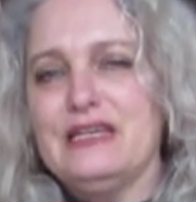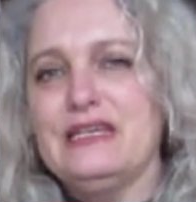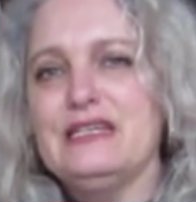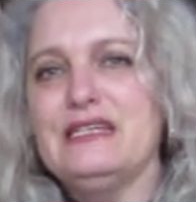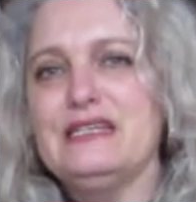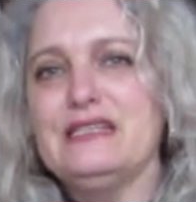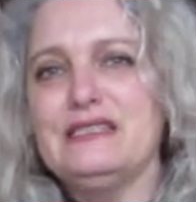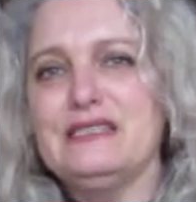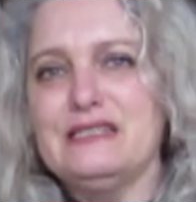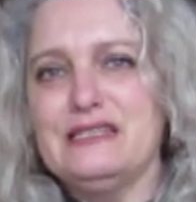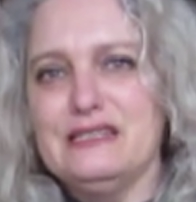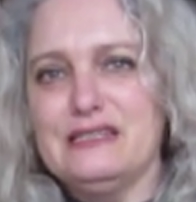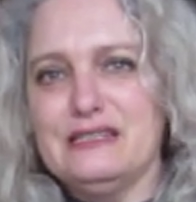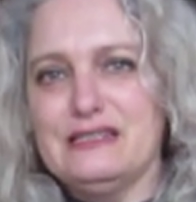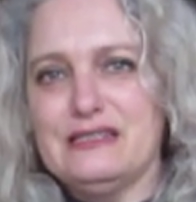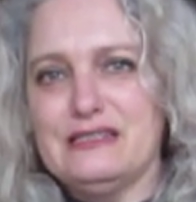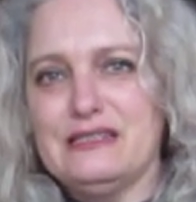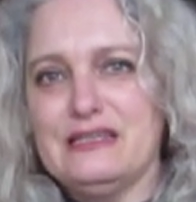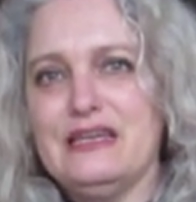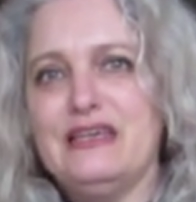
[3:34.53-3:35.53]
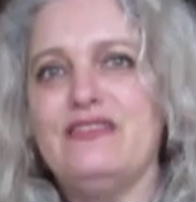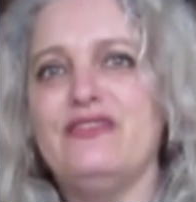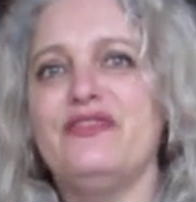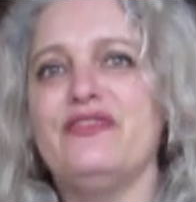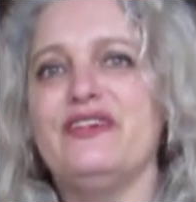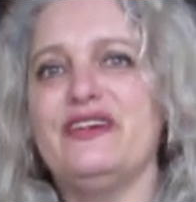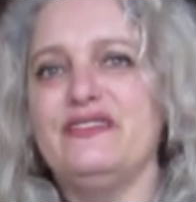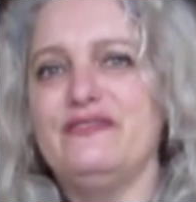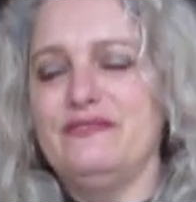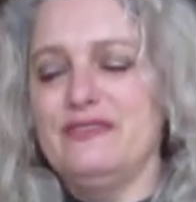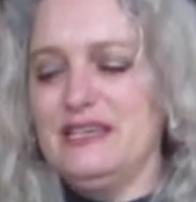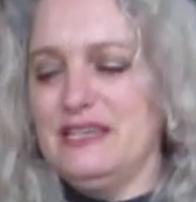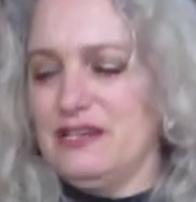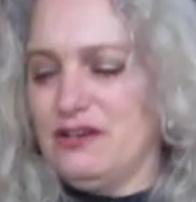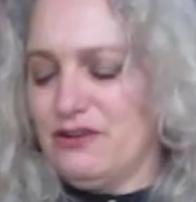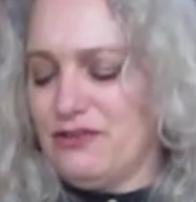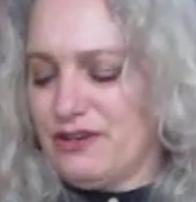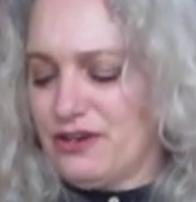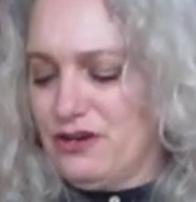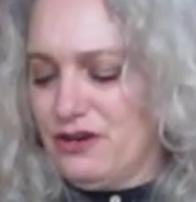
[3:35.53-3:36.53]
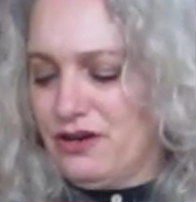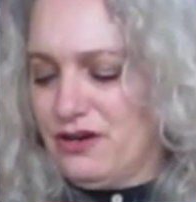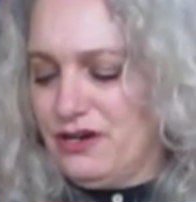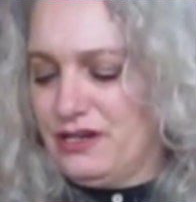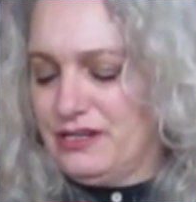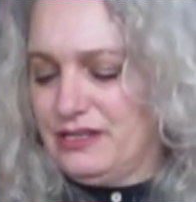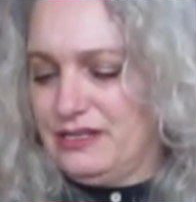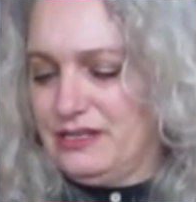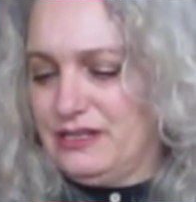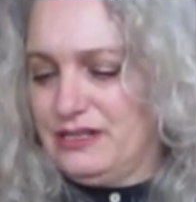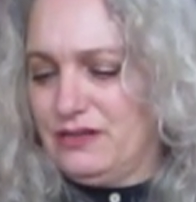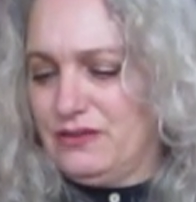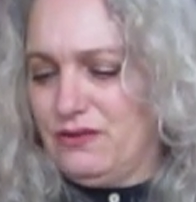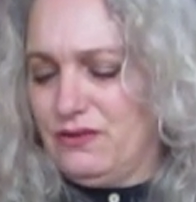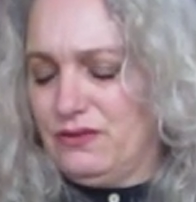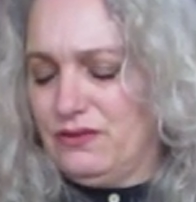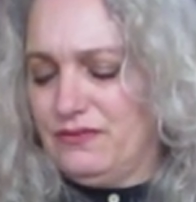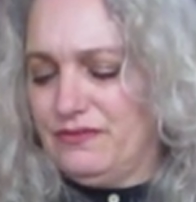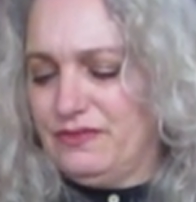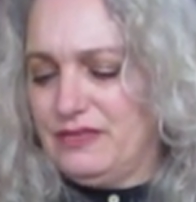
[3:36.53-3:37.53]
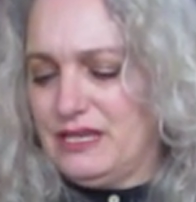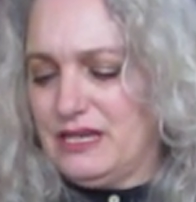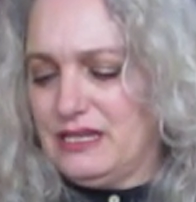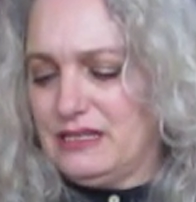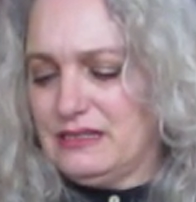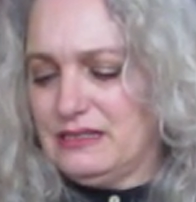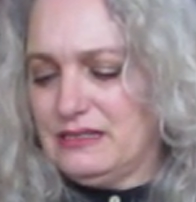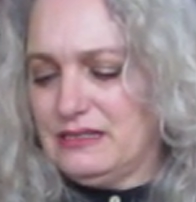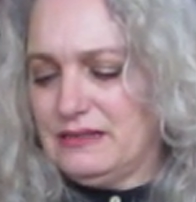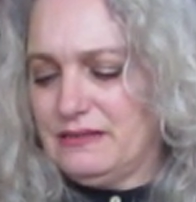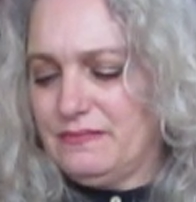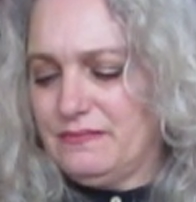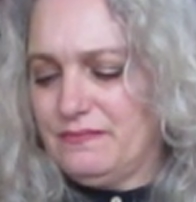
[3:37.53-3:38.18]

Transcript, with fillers: in this, in tending our garden and all of that.